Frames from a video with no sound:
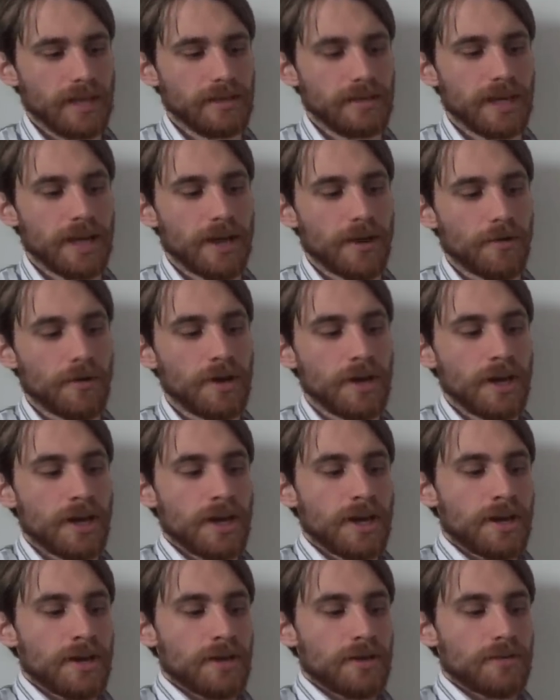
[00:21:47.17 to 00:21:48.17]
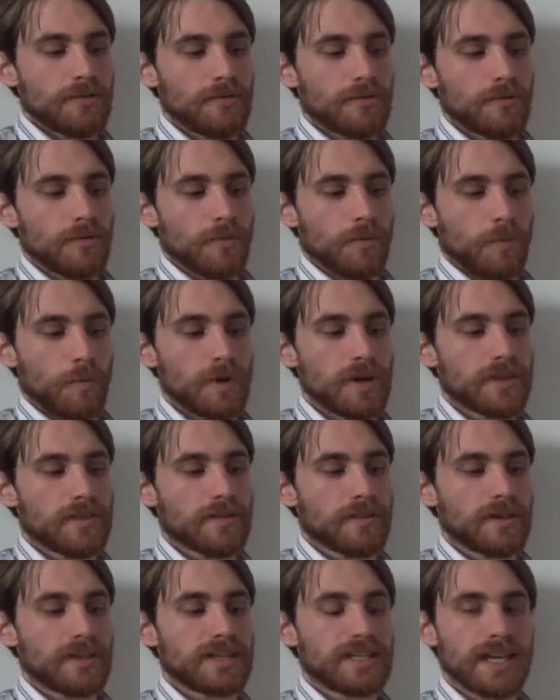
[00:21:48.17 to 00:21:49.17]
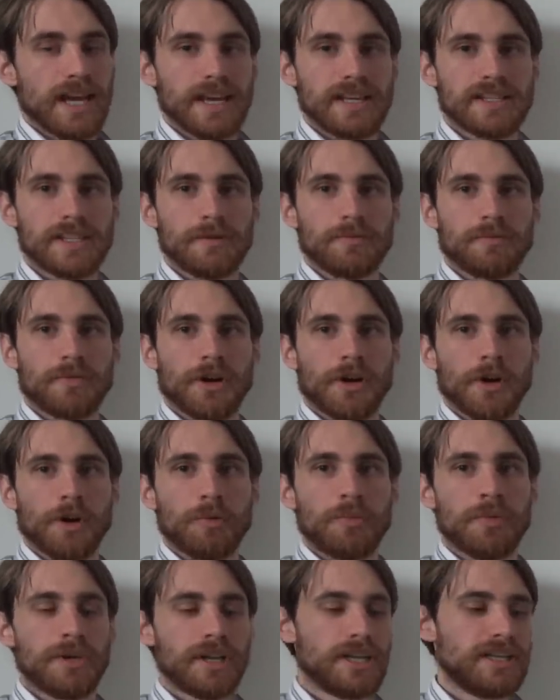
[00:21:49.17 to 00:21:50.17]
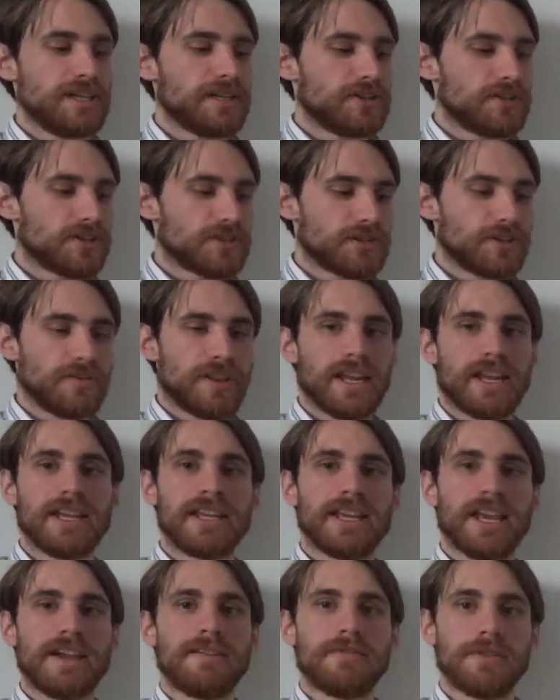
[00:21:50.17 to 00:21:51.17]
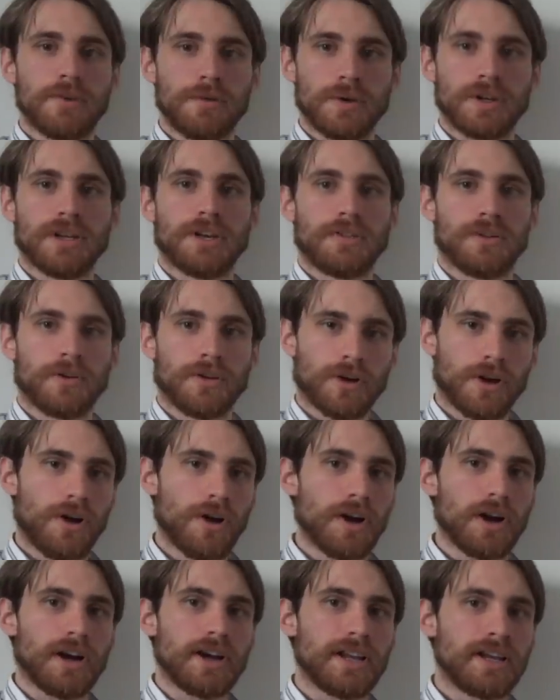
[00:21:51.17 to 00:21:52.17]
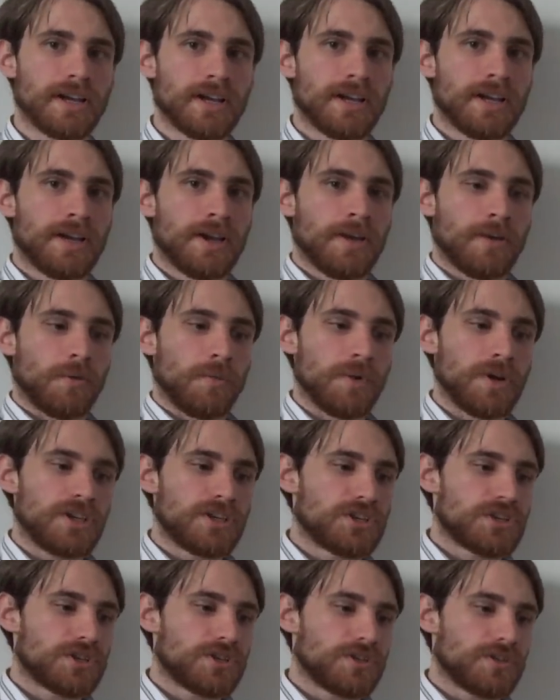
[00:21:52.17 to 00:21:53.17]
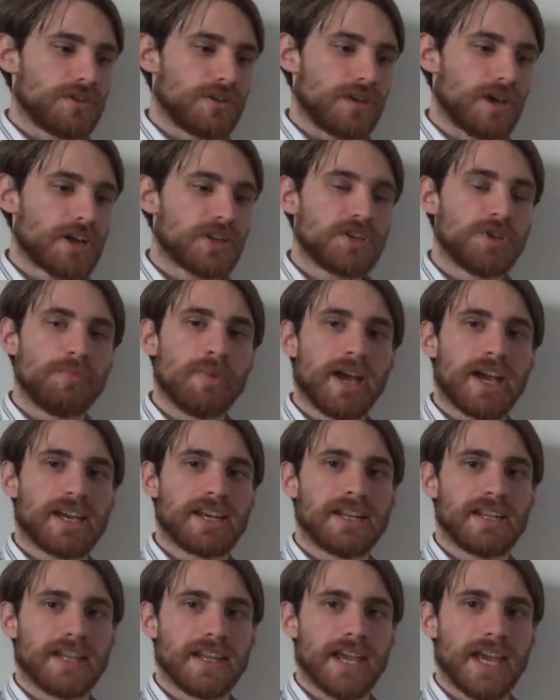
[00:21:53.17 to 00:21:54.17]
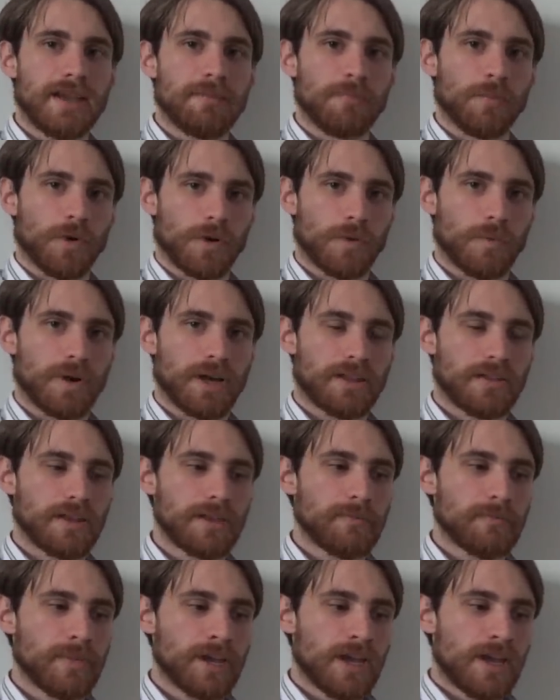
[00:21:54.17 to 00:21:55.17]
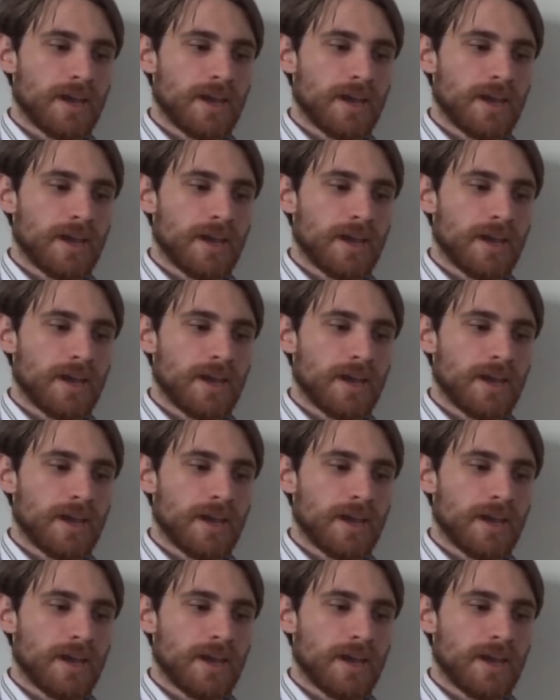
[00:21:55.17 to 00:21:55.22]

Now, with Gitaxian Probe, it didn't just do that, it gave you another card, which got you back into the game more quickly.